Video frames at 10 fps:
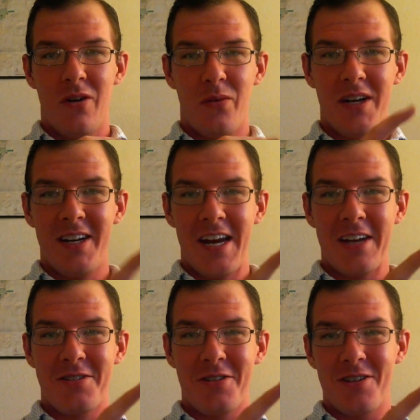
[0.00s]
we need to
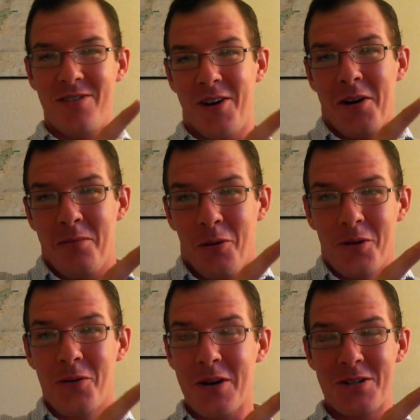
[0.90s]
answer this very
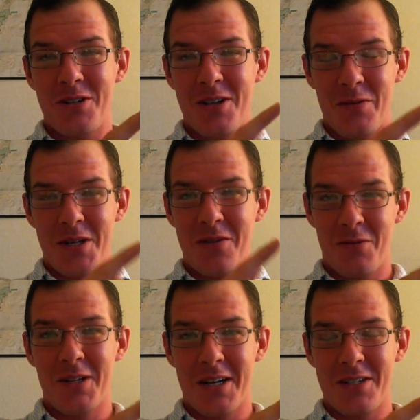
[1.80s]
important question that we didn't
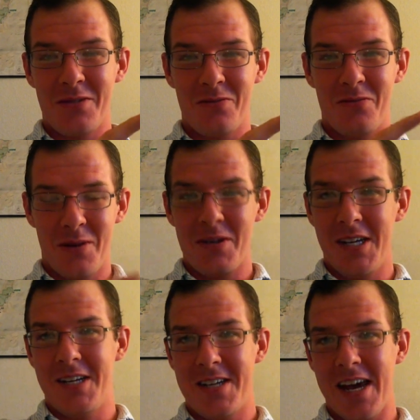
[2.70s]
realize that we
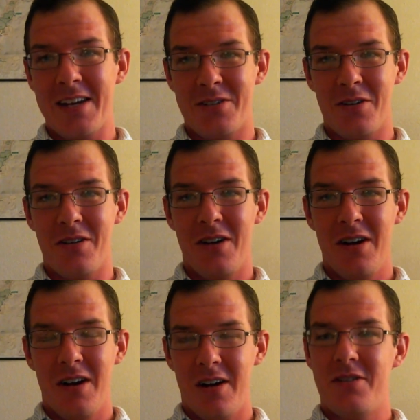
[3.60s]
needed to answer.
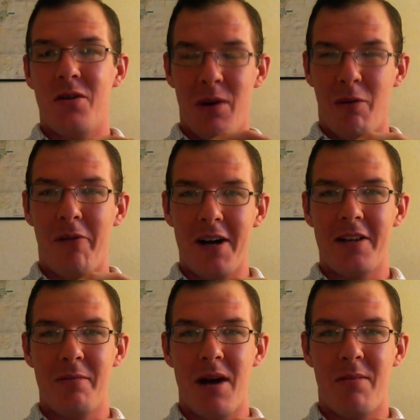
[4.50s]
until we were writing
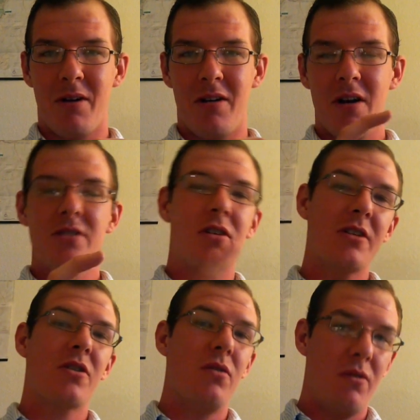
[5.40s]
the paper, so
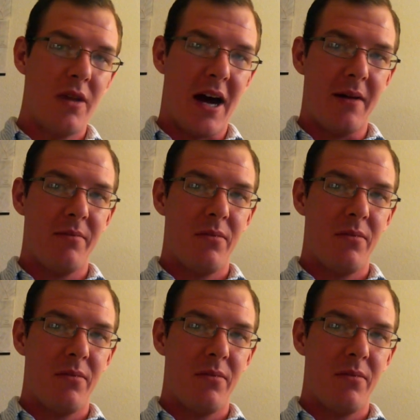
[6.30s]
let's go do that.